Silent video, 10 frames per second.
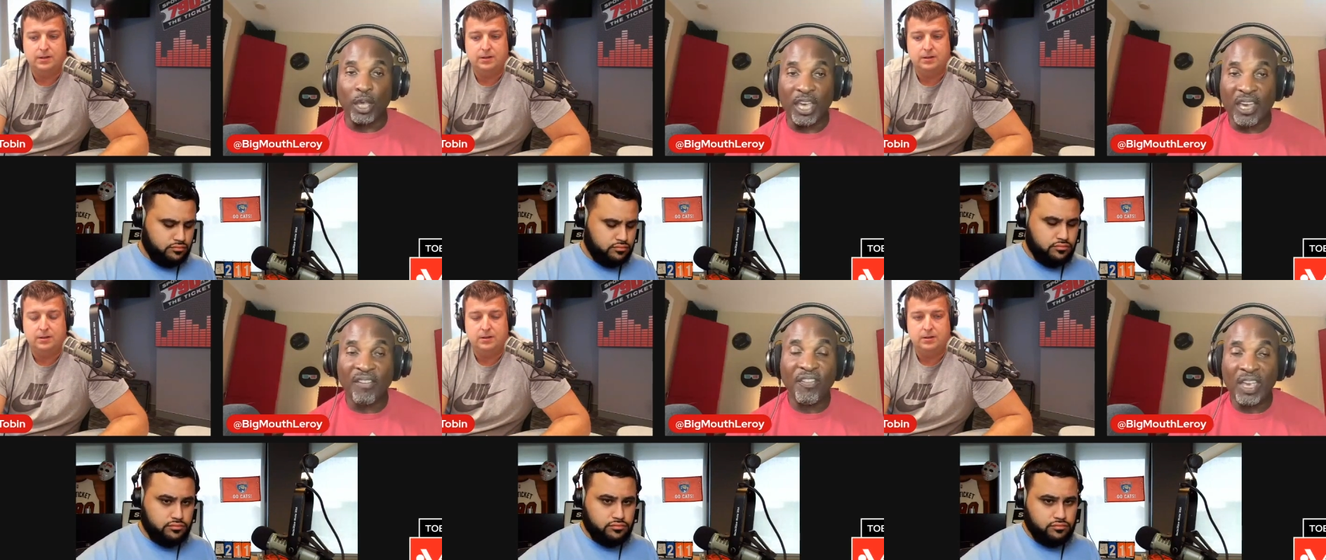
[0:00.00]

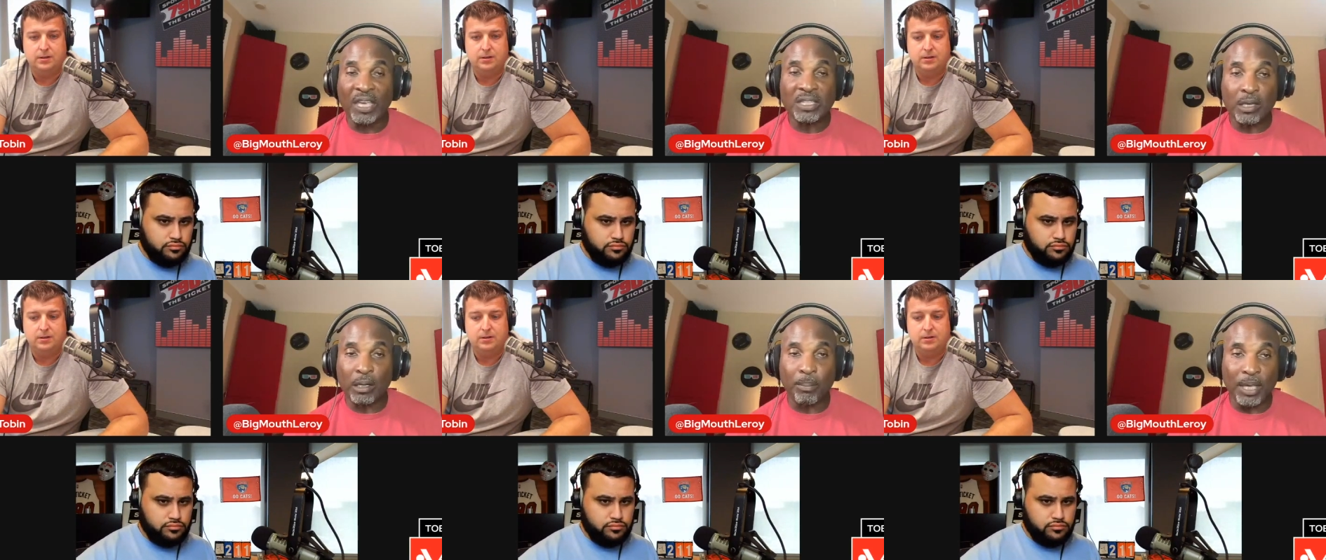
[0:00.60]
Speaker 1: if he's
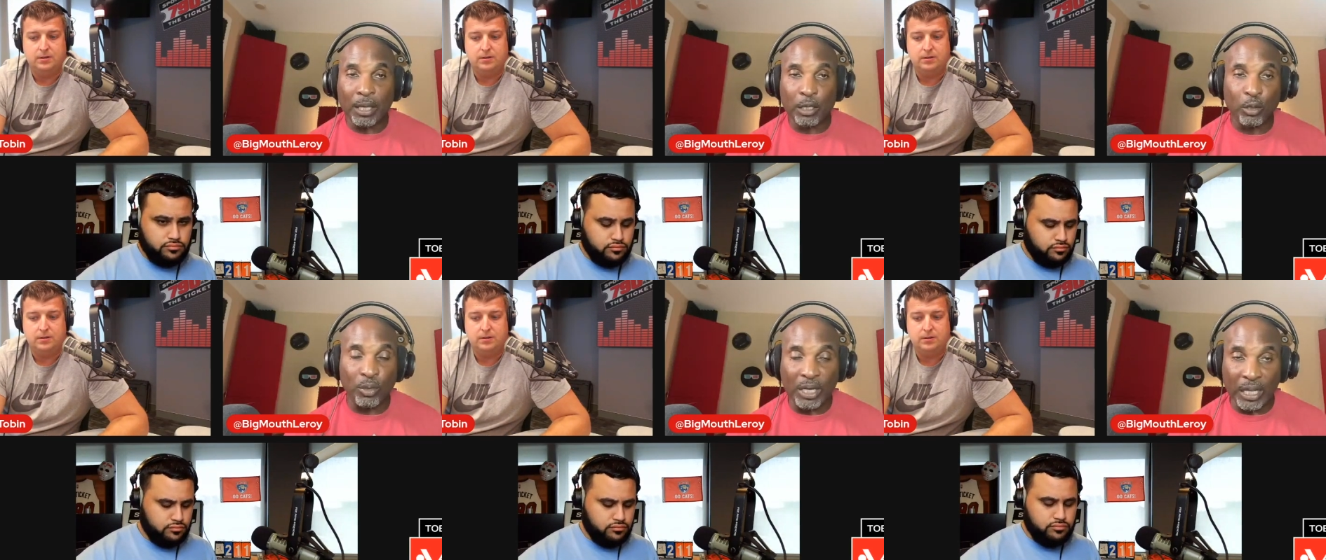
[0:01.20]
going to be
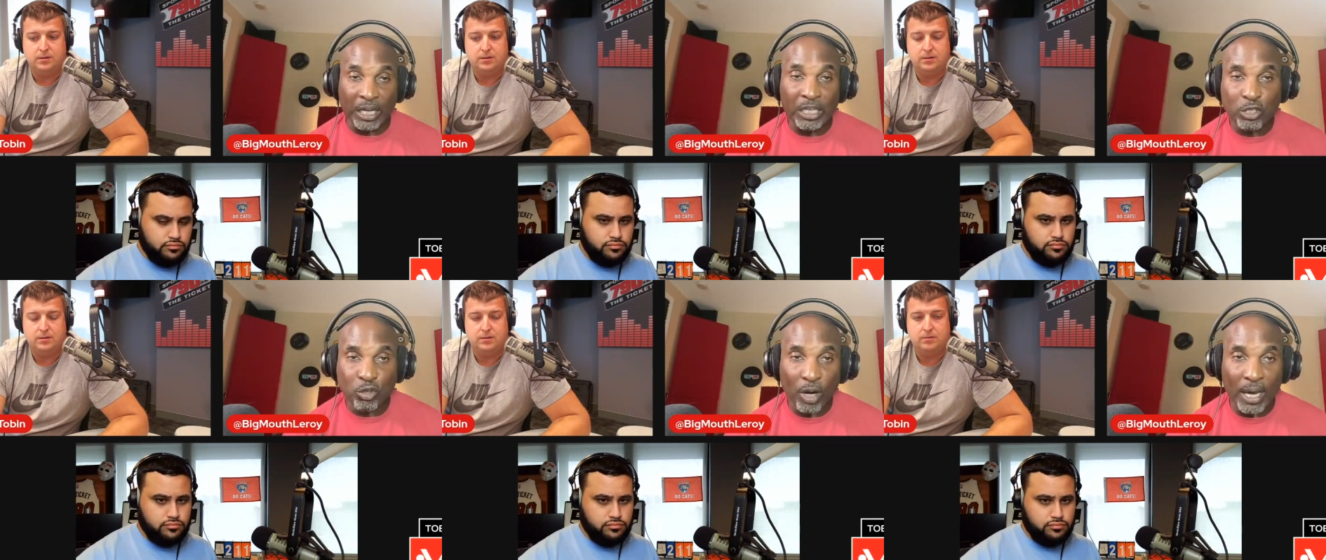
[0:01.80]
included in any
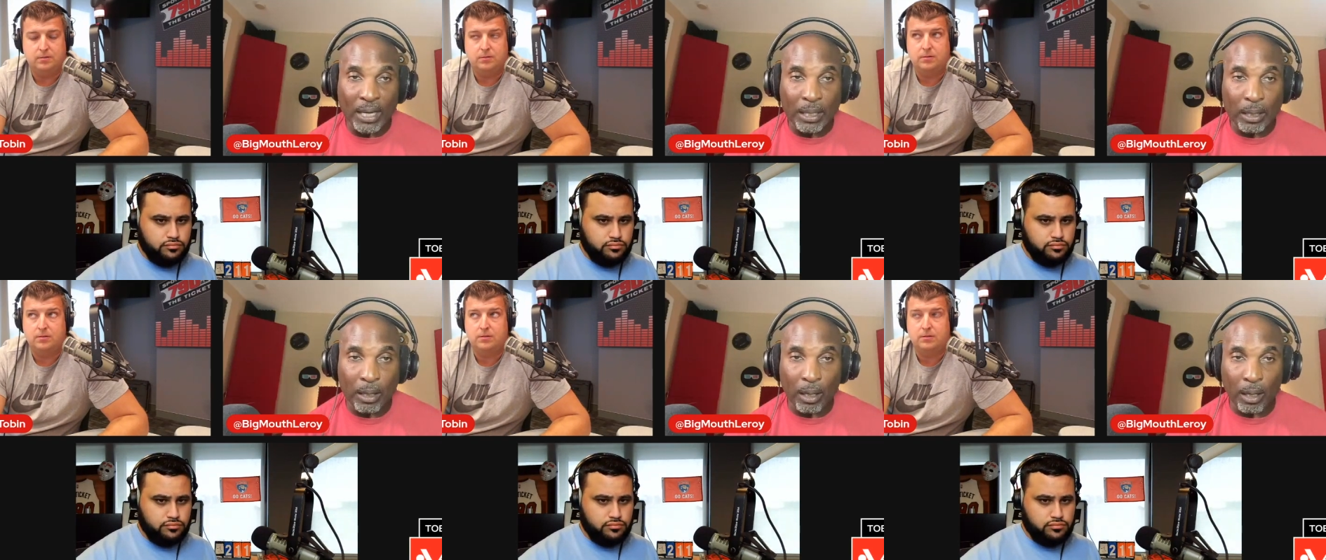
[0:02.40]
trade
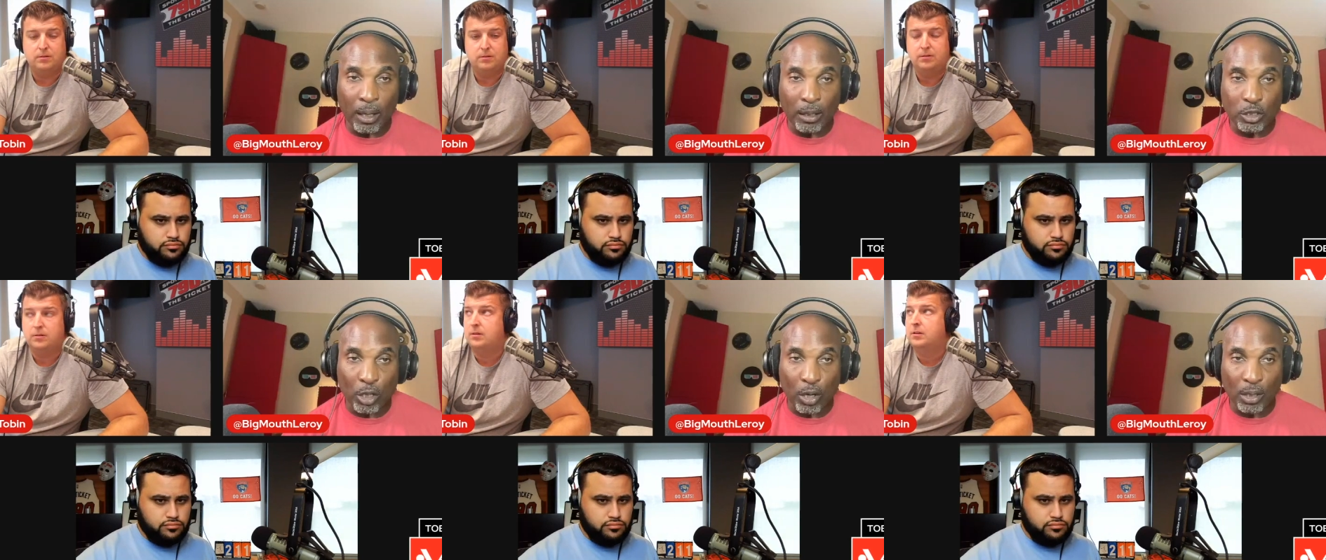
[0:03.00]
uh,
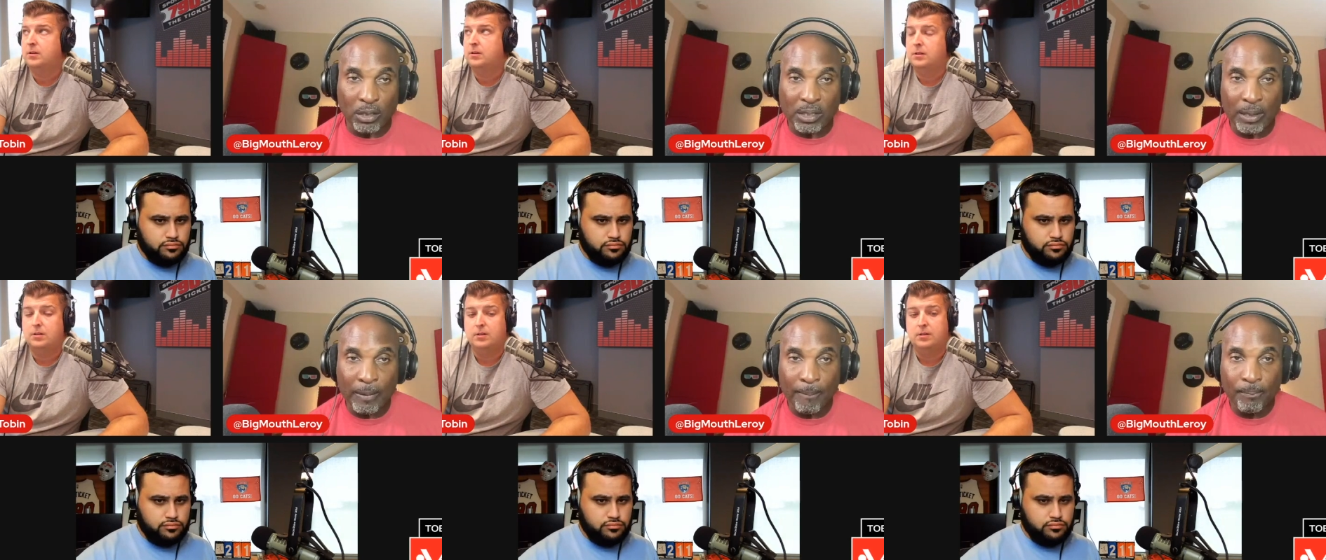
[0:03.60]
talks,
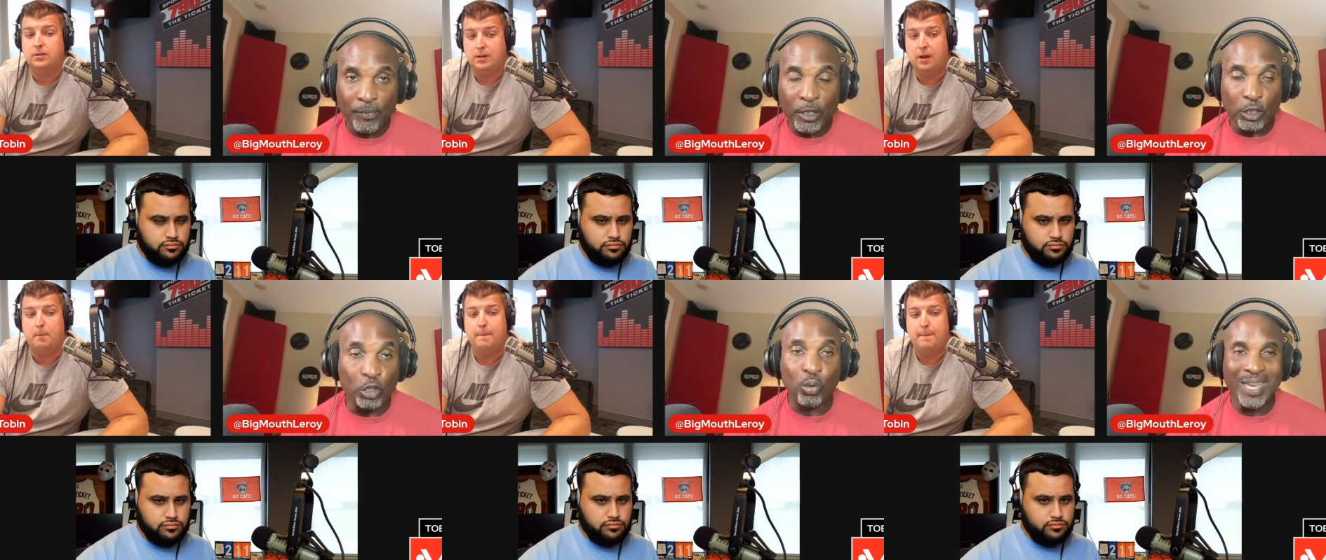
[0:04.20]
yep.
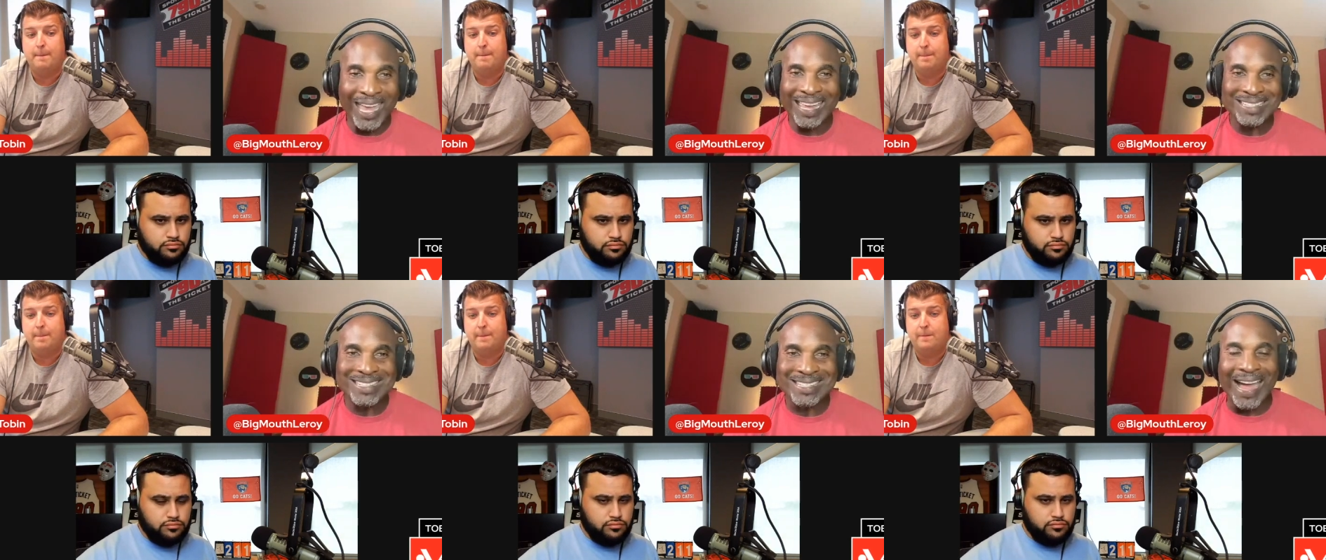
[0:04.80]
you can't
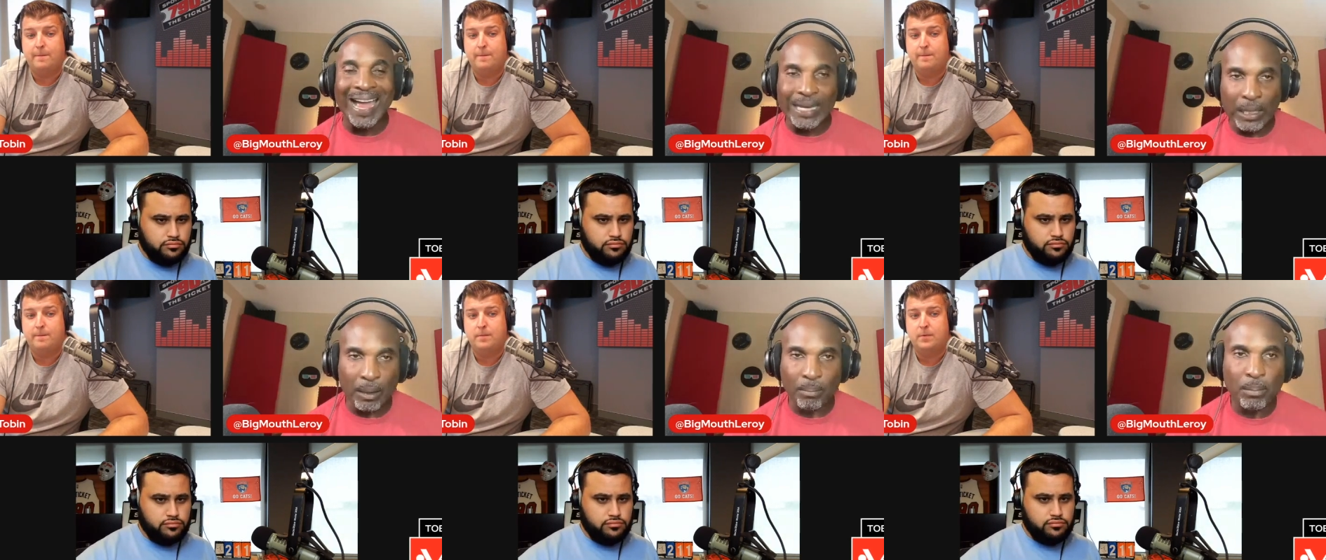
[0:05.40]
sign him.